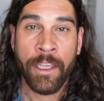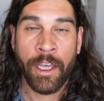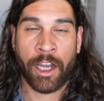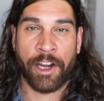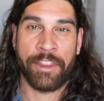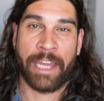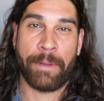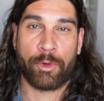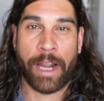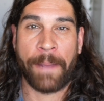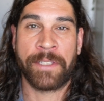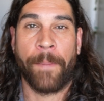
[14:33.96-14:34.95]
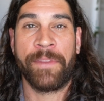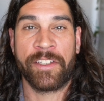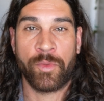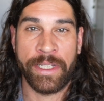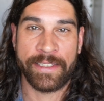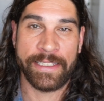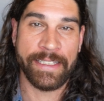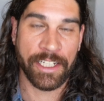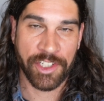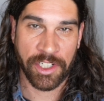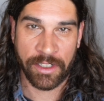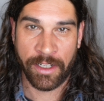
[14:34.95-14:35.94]
All right, that about wraps up this week's
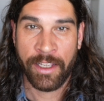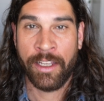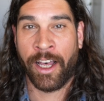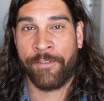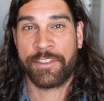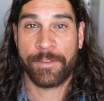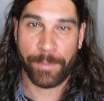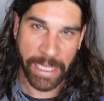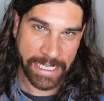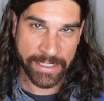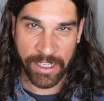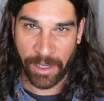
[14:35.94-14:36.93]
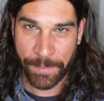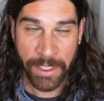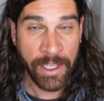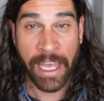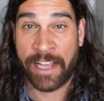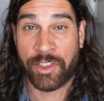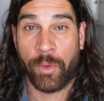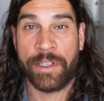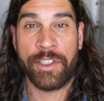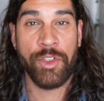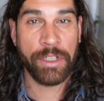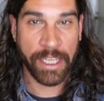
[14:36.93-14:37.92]
edition of Spiked Up. As
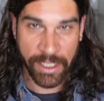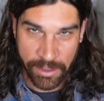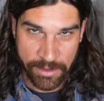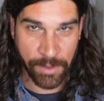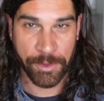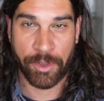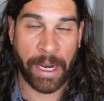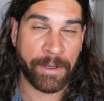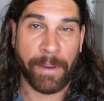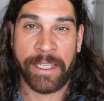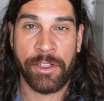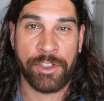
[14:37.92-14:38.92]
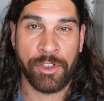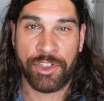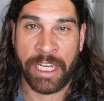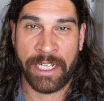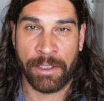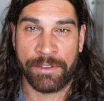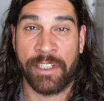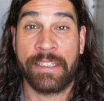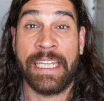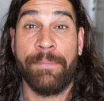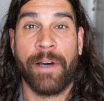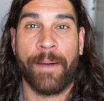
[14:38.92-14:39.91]
always, you can subscribe to my YouTube channel to
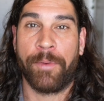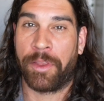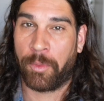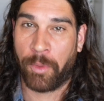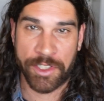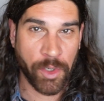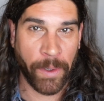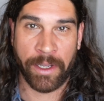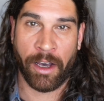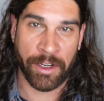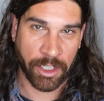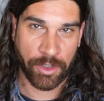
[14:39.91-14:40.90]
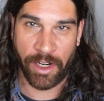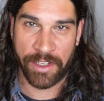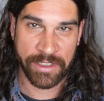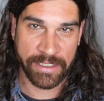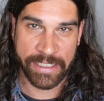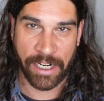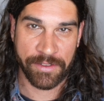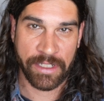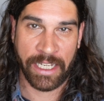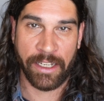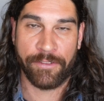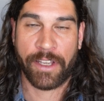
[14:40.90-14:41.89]
keep up with what's going on across the entire
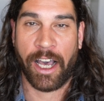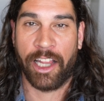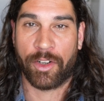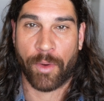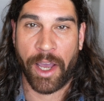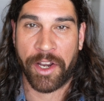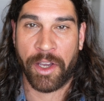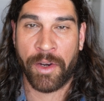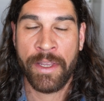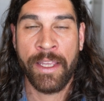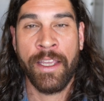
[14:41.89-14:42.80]
state of Colorado.